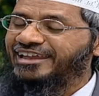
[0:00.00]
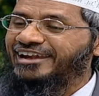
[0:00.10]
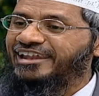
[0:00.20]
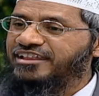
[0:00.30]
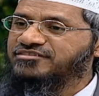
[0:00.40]
they had
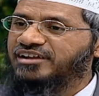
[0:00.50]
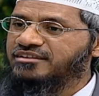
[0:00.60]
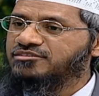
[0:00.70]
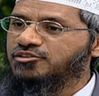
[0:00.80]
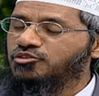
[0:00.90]
less
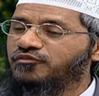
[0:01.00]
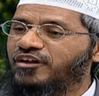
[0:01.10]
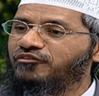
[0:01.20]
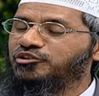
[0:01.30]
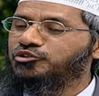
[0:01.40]
chances of
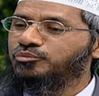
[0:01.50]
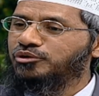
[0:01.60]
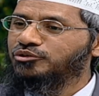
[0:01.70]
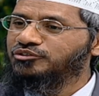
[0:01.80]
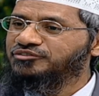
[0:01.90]
having
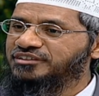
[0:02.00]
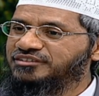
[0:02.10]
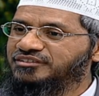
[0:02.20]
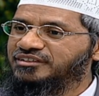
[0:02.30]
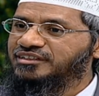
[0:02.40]

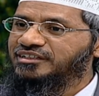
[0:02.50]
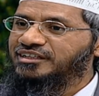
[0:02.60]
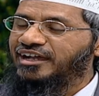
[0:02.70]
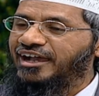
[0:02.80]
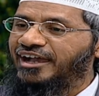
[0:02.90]
tuberculosis
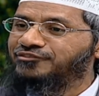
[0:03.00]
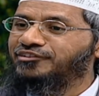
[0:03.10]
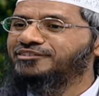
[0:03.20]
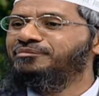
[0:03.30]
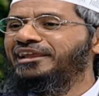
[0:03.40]
as
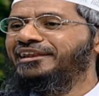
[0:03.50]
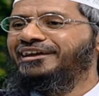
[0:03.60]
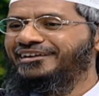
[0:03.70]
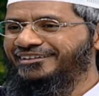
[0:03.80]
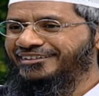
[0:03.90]
well as
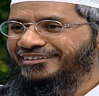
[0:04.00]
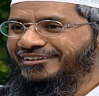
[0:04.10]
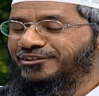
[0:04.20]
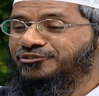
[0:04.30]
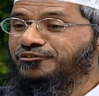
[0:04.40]
malaria.
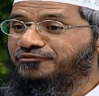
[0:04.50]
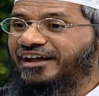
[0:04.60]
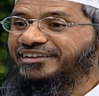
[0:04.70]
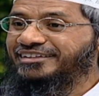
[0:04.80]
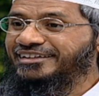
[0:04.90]
So
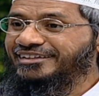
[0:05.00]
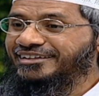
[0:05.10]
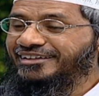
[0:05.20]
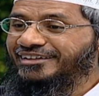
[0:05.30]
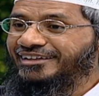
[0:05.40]
fasting
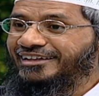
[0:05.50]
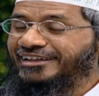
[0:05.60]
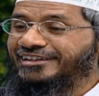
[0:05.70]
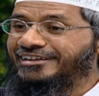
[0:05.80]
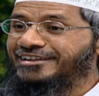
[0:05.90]

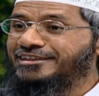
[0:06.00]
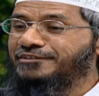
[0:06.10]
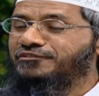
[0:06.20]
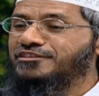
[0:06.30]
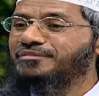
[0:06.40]
increased the
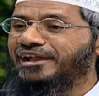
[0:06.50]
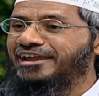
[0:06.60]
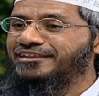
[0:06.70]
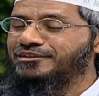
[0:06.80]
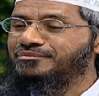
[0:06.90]
defense
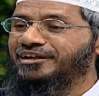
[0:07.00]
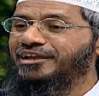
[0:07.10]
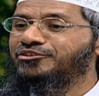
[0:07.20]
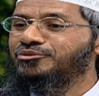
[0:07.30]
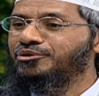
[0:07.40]
mechanism
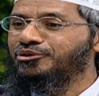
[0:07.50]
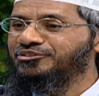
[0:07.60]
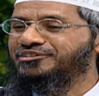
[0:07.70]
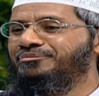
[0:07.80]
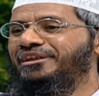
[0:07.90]
against
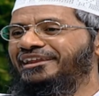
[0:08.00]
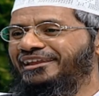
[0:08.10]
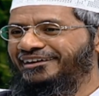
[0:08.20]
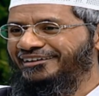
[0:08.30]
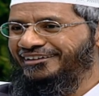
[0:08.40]
tuberculosis and malaria.